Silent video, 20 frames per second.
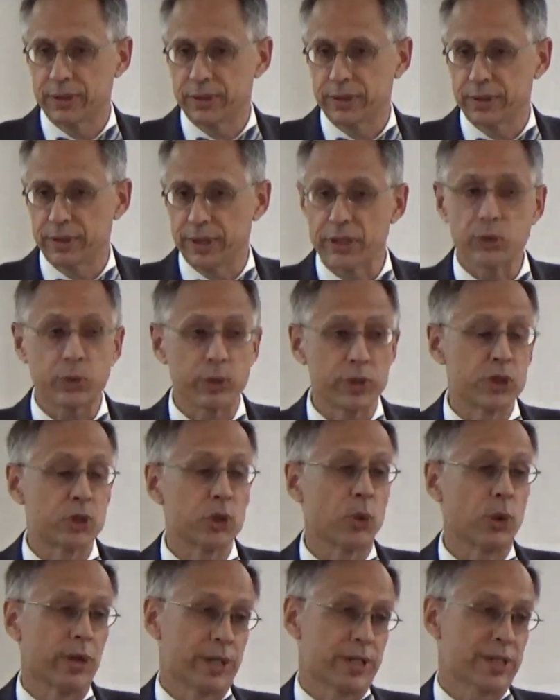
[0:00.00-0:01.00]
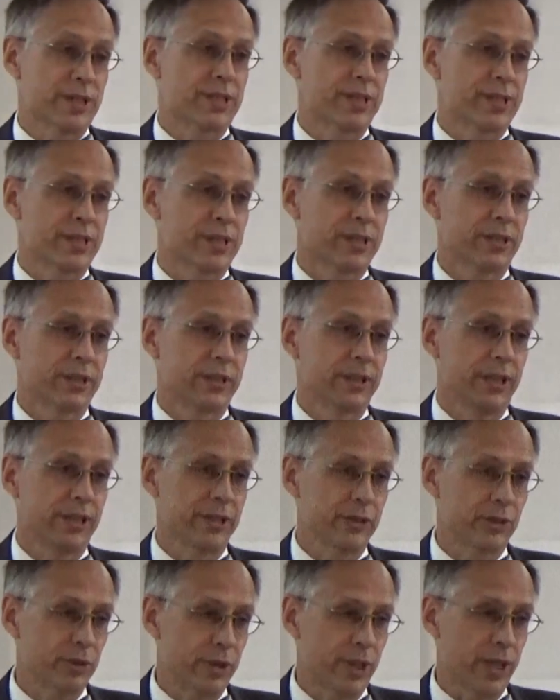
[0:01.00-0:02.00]
Let's rejoice in
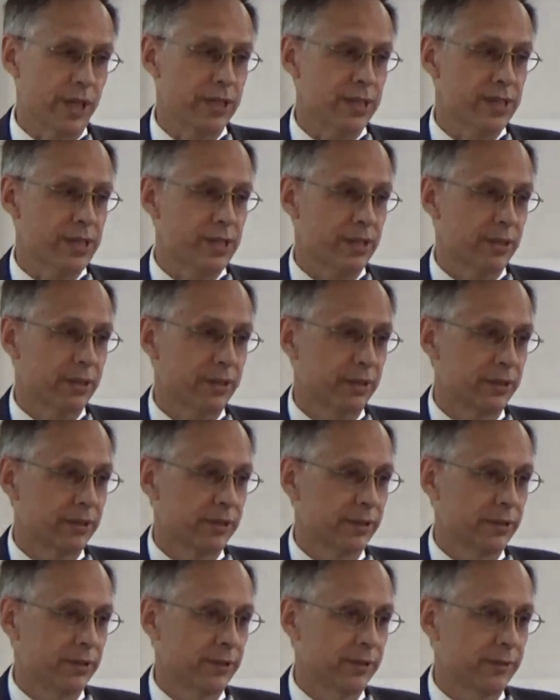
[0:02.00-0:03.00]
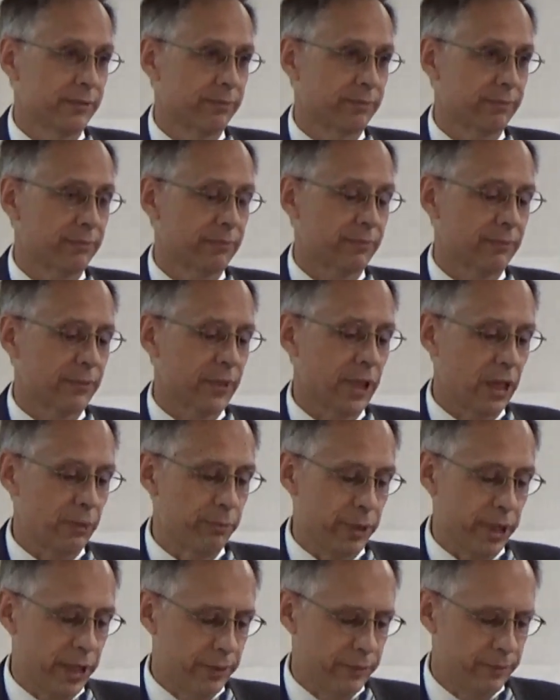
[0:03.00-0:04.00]
Christ.
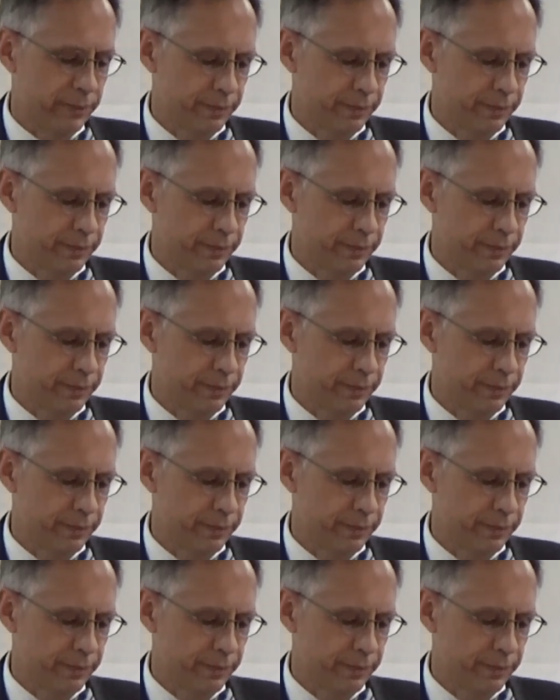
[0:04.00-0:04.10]
Amen.